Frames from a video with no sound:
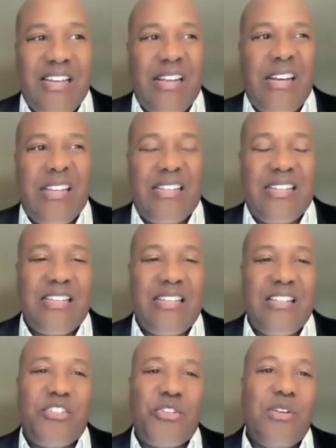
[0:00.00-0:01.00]
exists
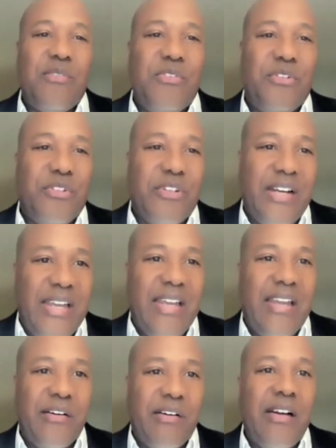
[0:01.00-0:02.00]
in a sort of gray
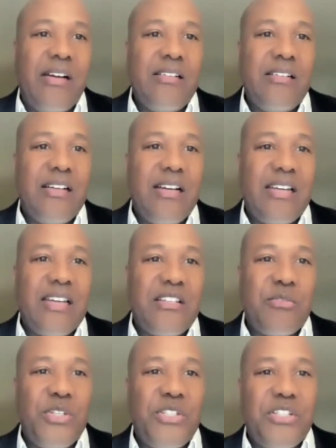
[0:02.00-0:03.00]
area, I
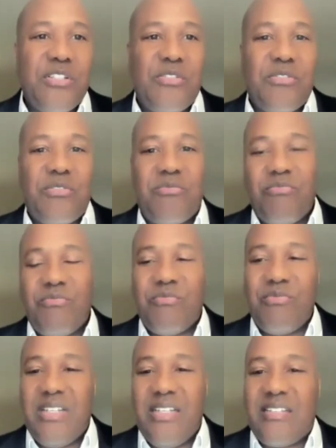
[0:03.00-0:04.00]
guess, which
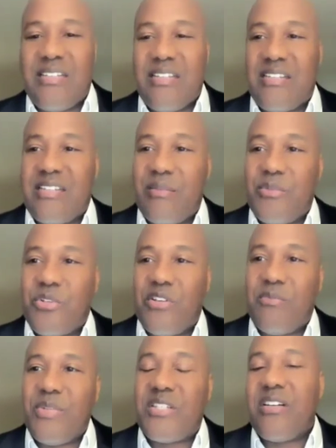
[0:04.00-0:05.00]
leads to some
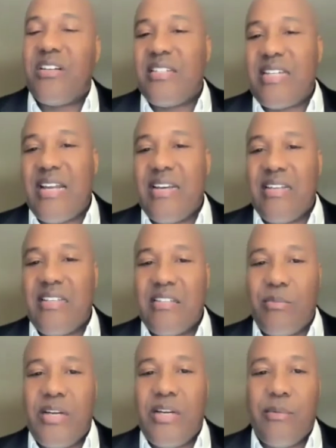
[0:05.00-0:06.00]
sort of
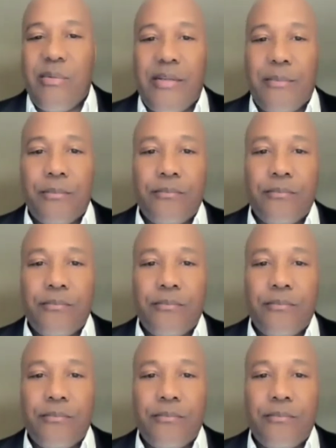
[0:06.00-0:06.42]
misunderstandings. But anyway,